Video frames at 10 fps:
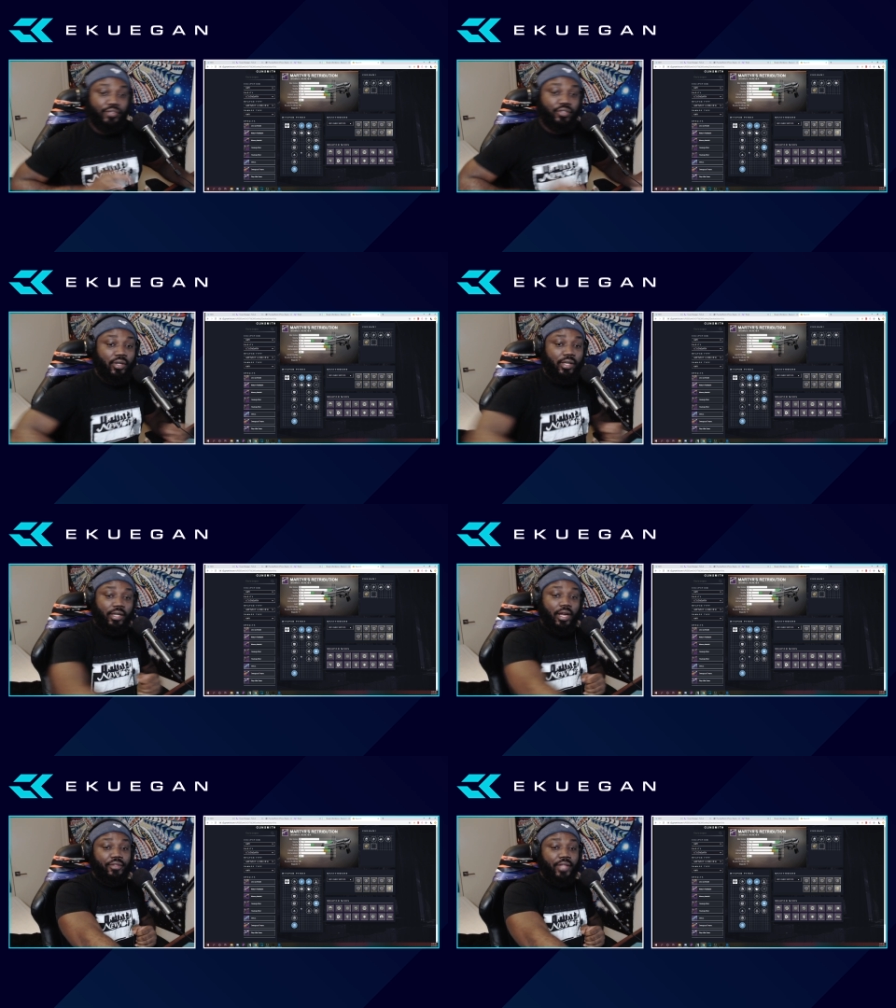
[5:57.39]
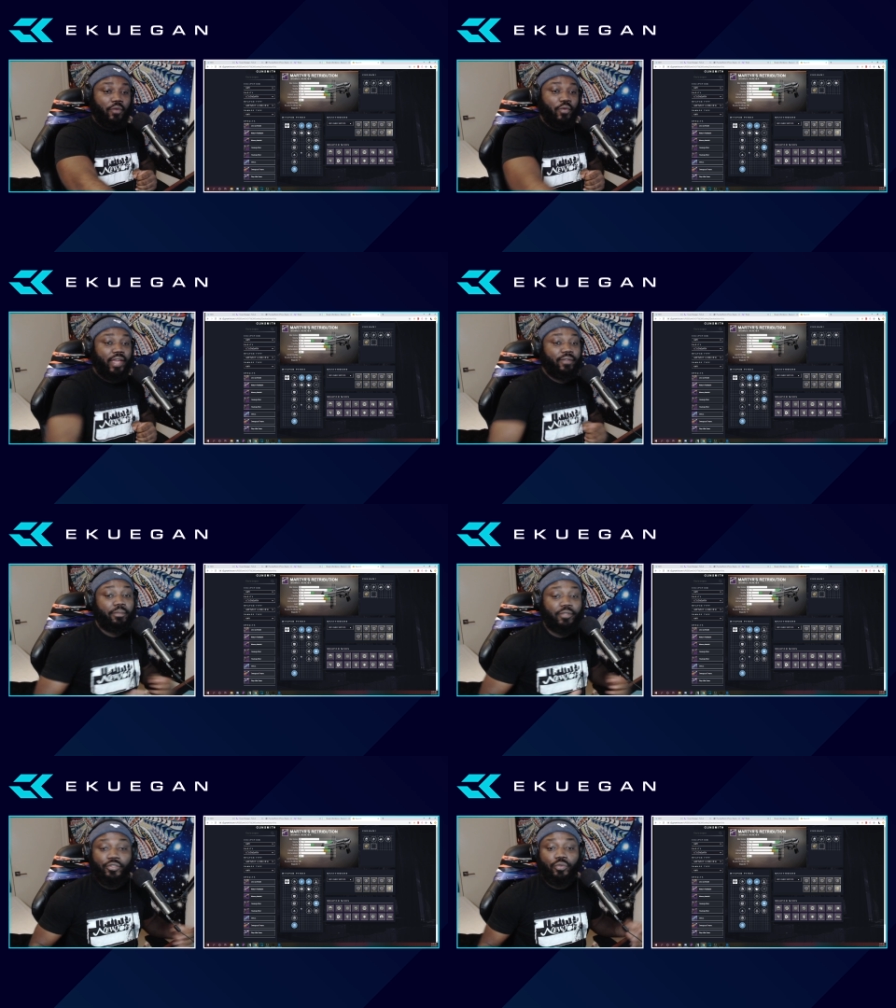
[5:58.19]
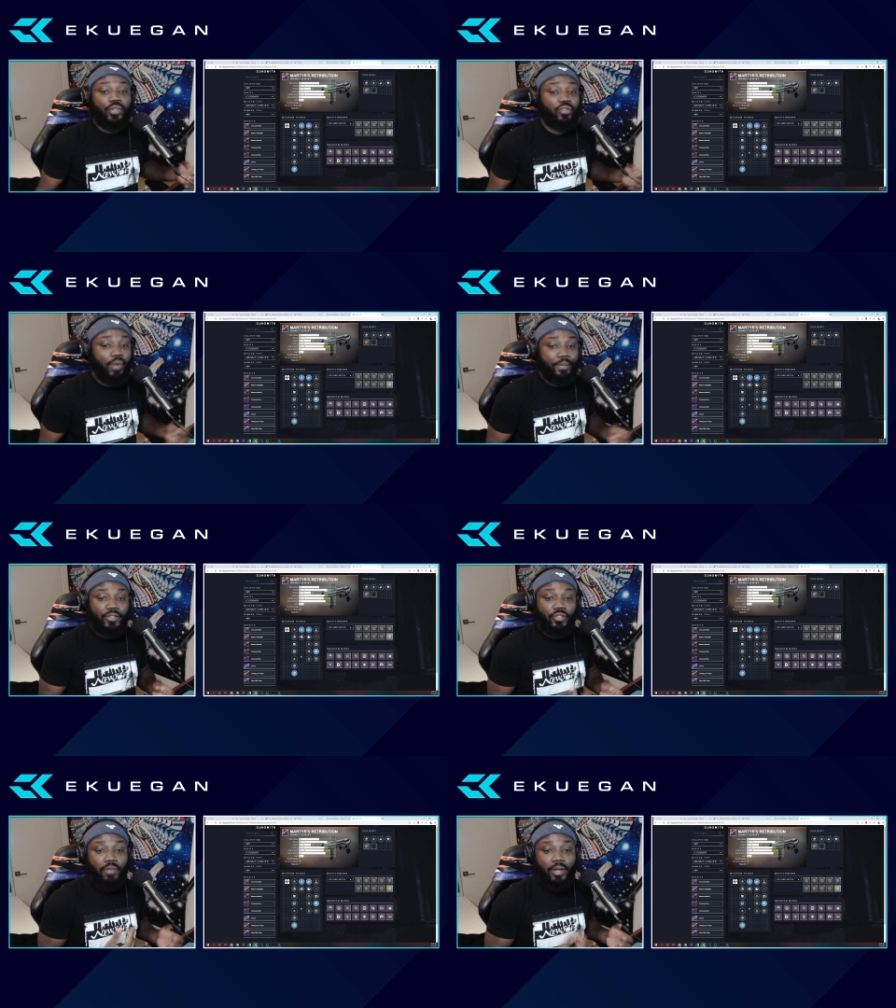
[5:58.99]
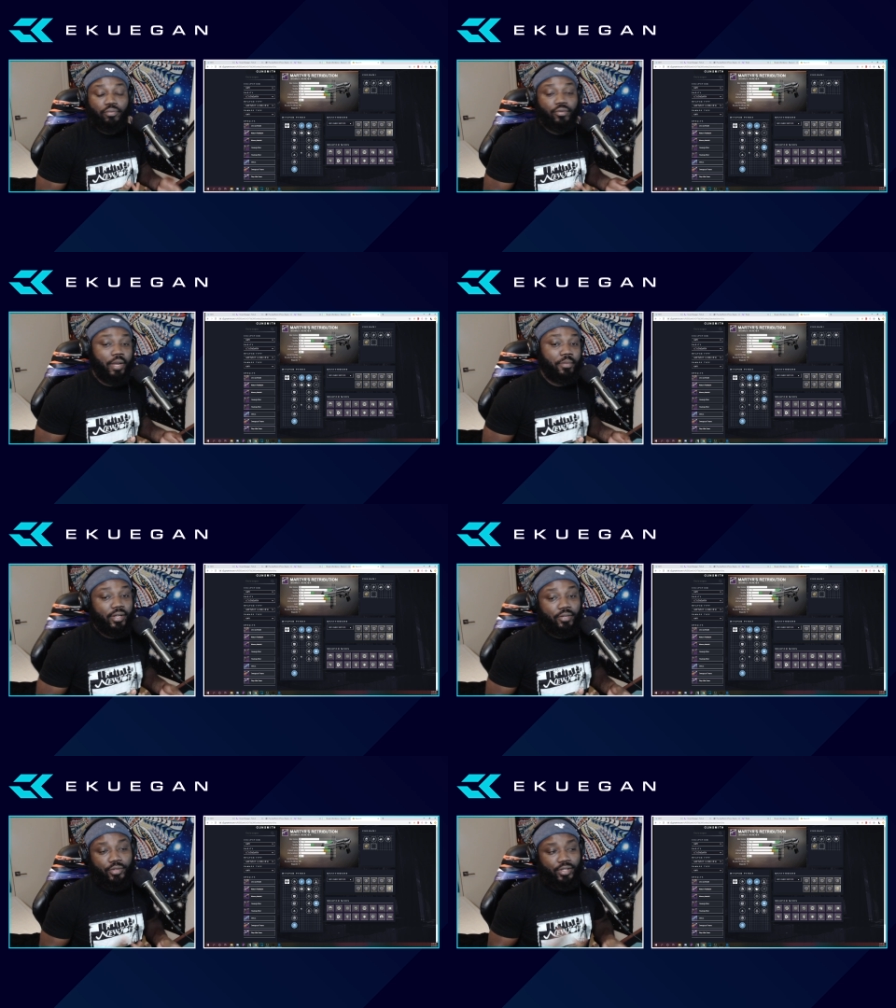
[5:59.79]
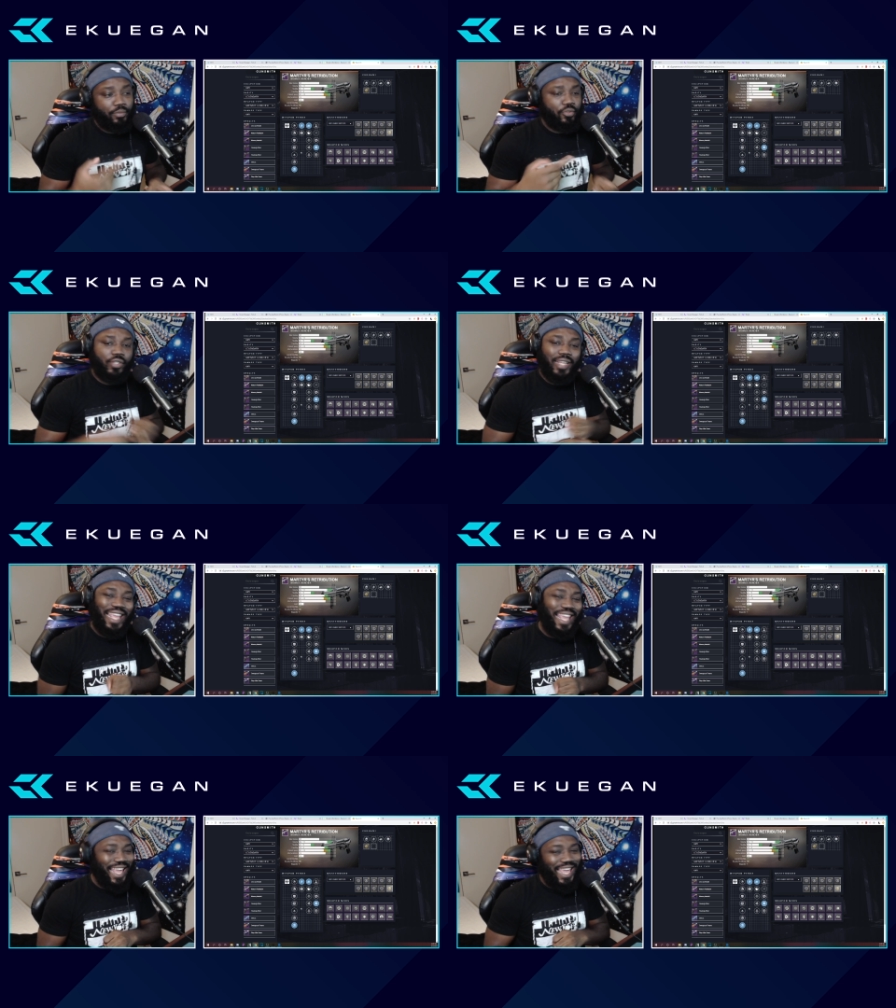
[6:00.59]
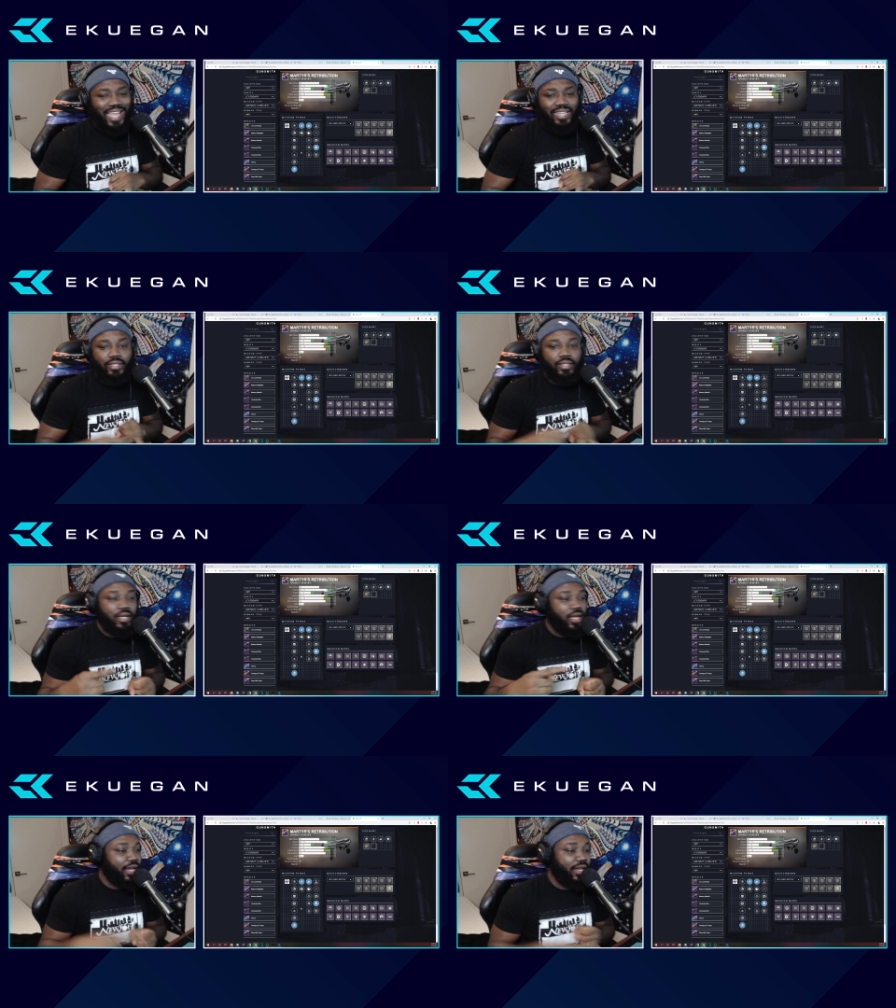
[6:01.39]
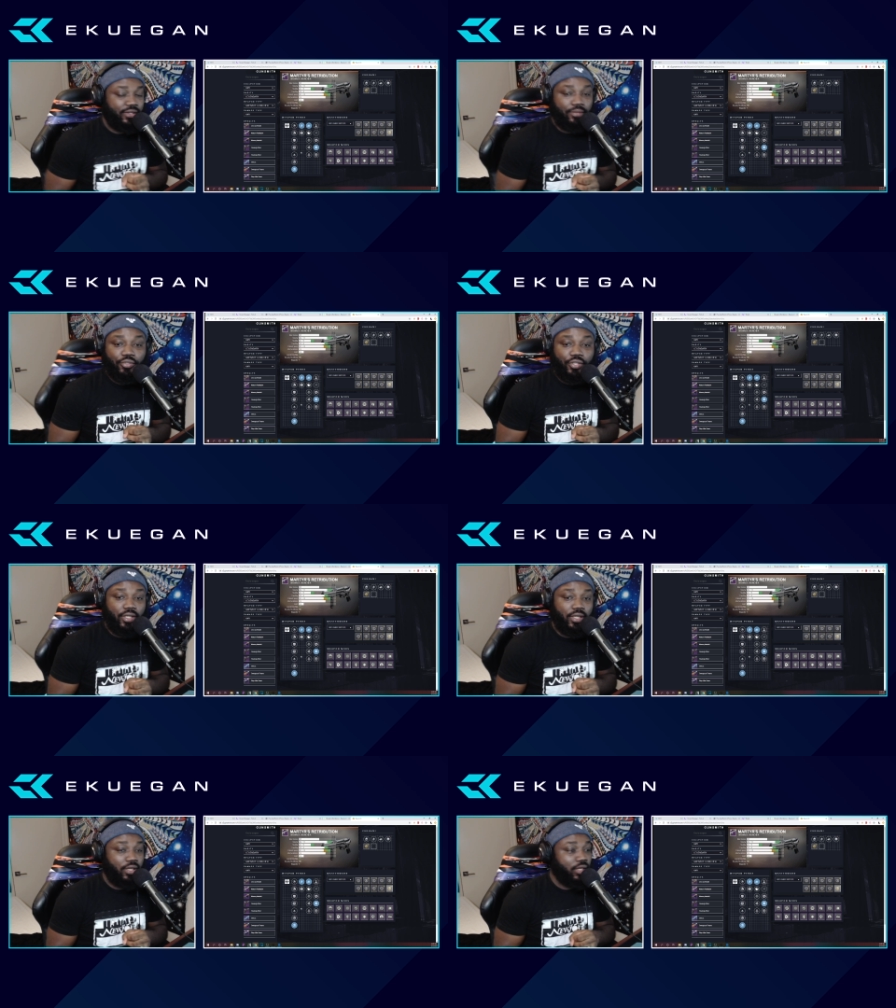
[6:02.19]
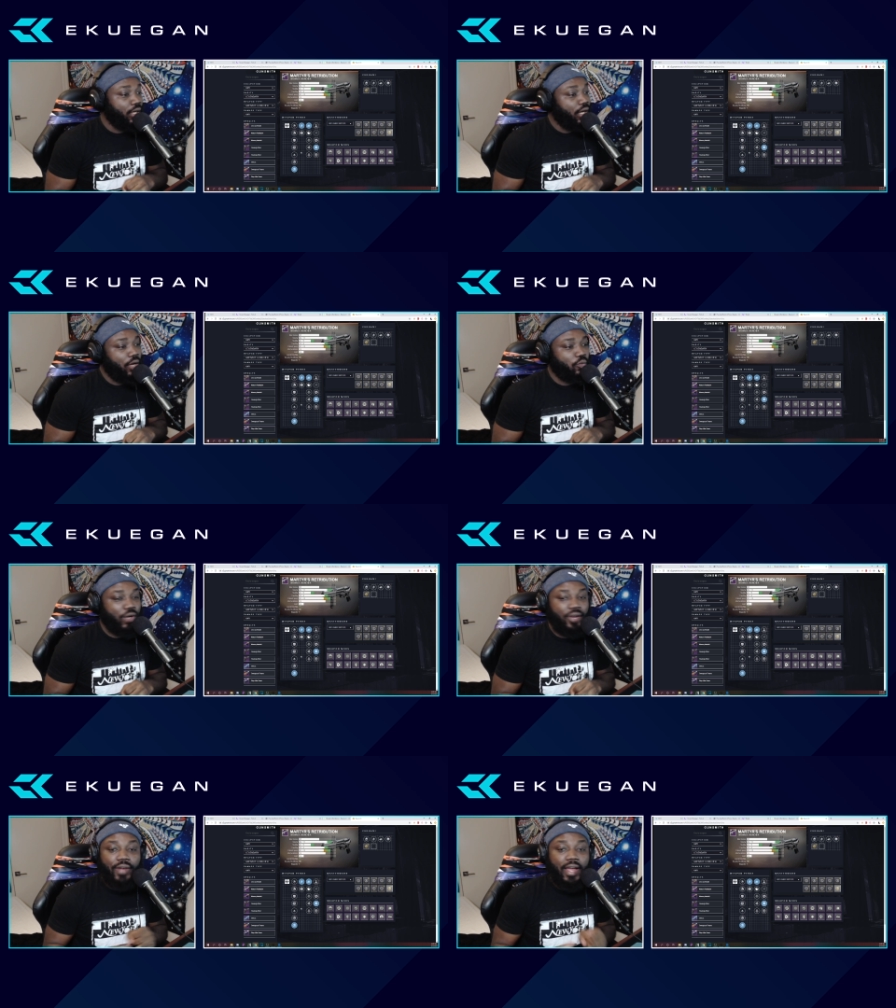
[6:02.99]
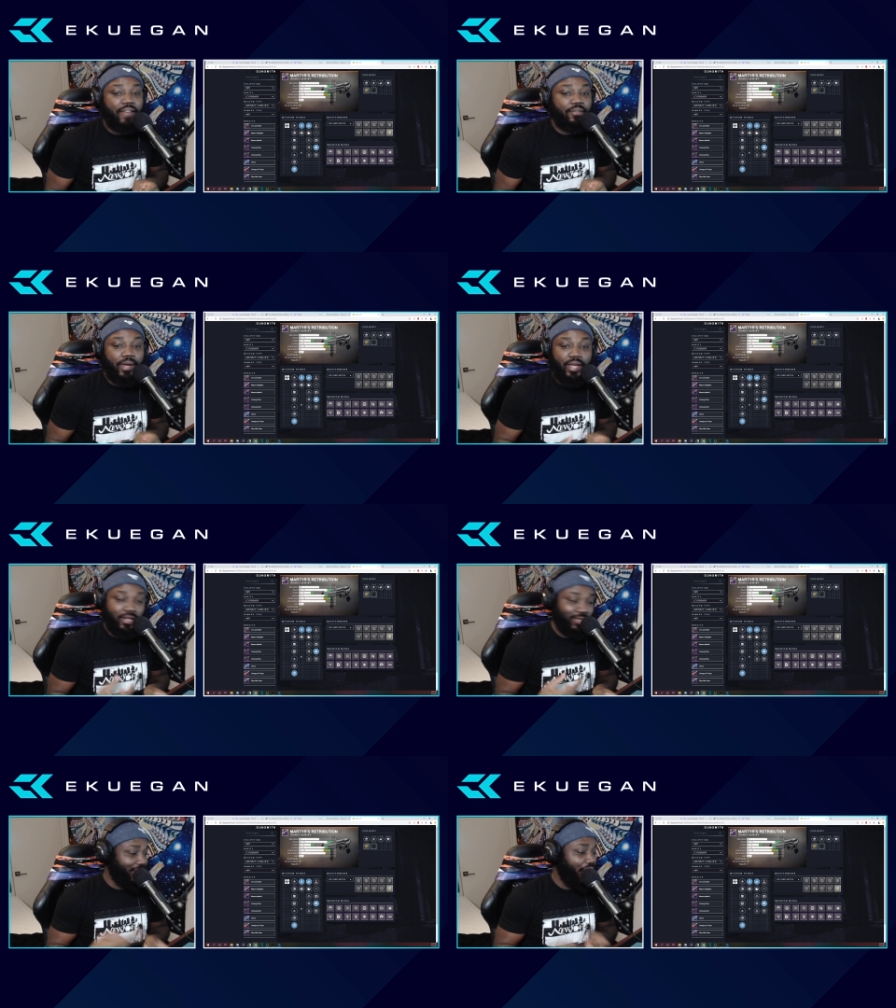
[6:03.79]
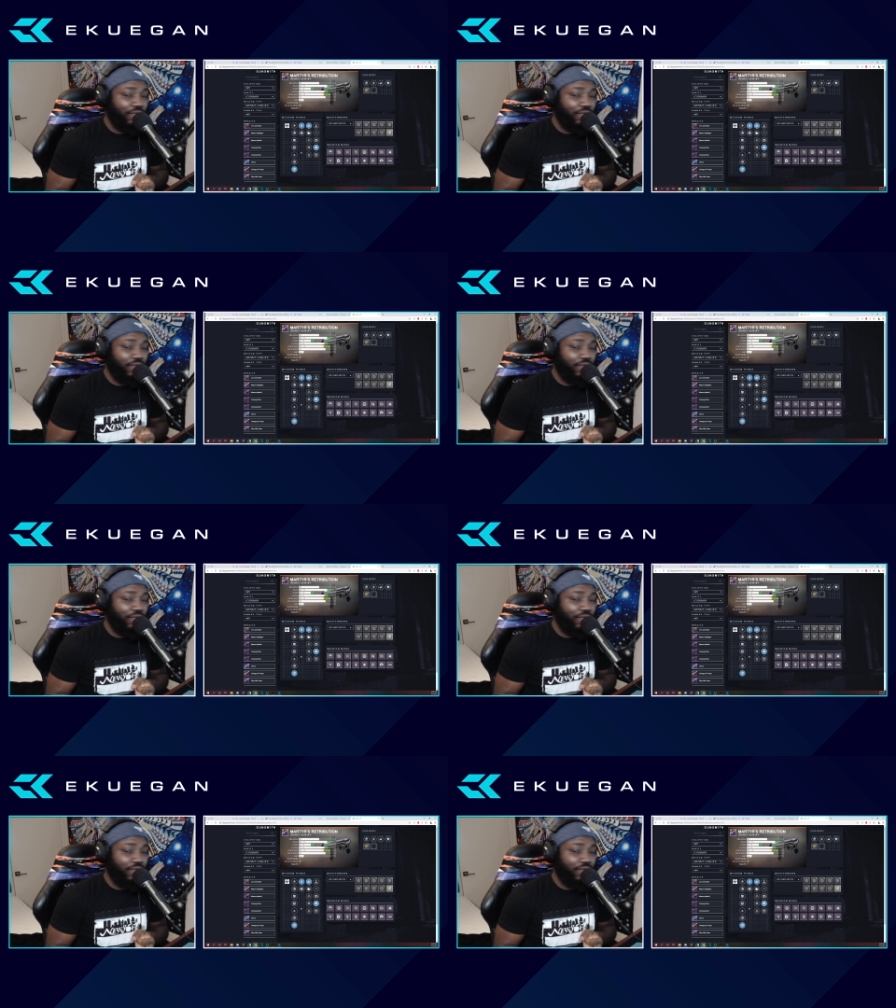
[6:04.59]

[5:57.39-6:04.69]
It's gonna clear out that wave. I'm gonna switch weapons to my primary, whether I'm using a hand cannon, an SMG, uh, whatever I have in my hand, a scout